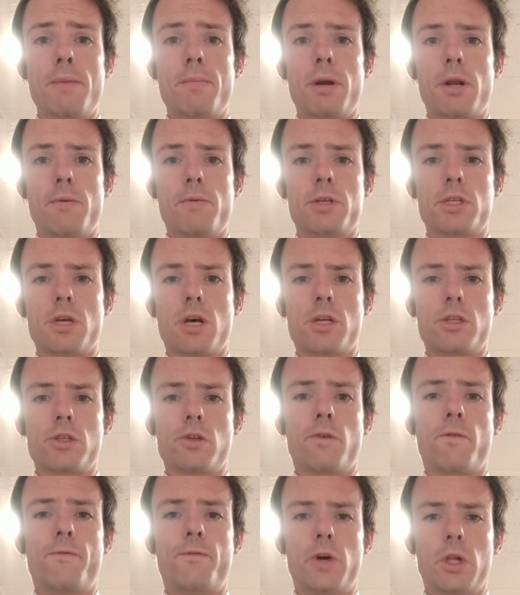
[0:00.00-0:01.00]
but he was
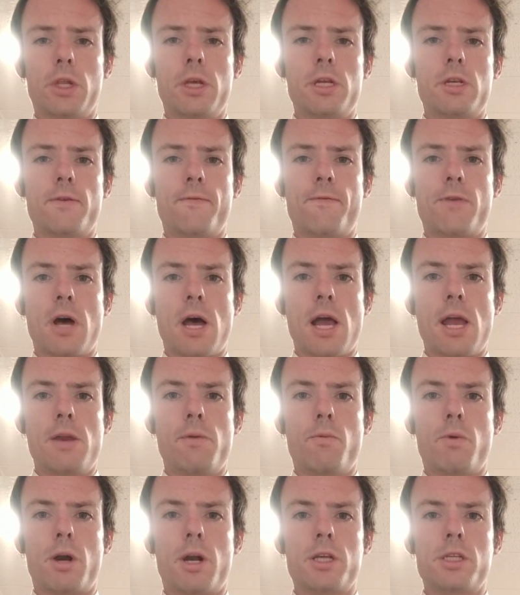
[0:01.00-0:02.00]
also fully divine,
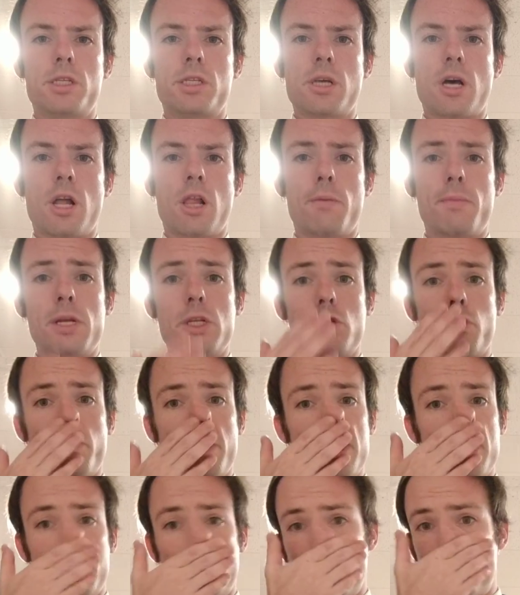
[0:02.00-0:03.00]
whereas Solomon's
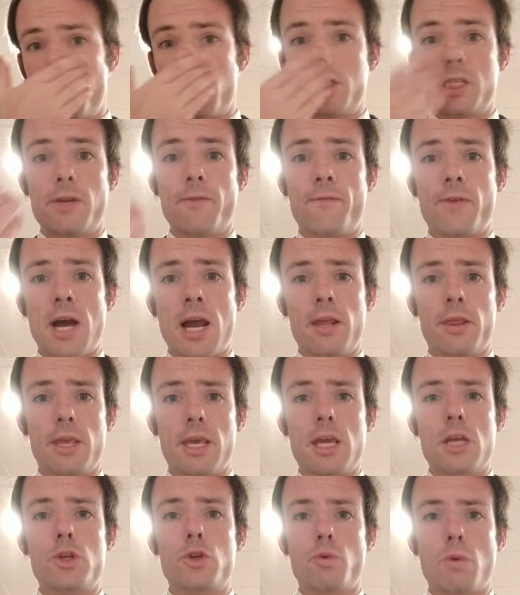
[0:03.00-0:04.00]
wisdom was
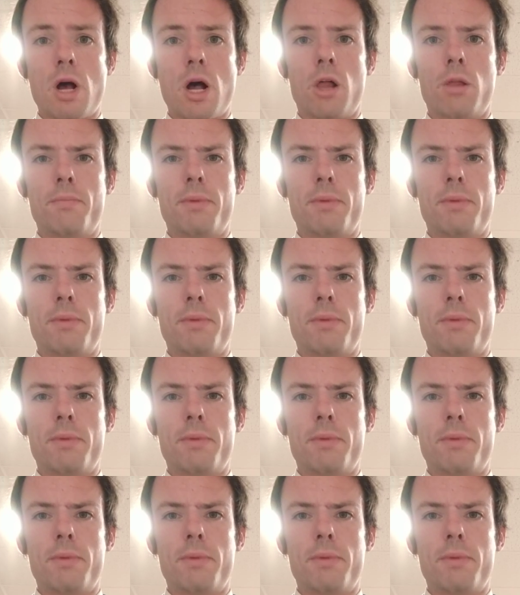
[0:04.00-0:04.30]
divinely indwelled,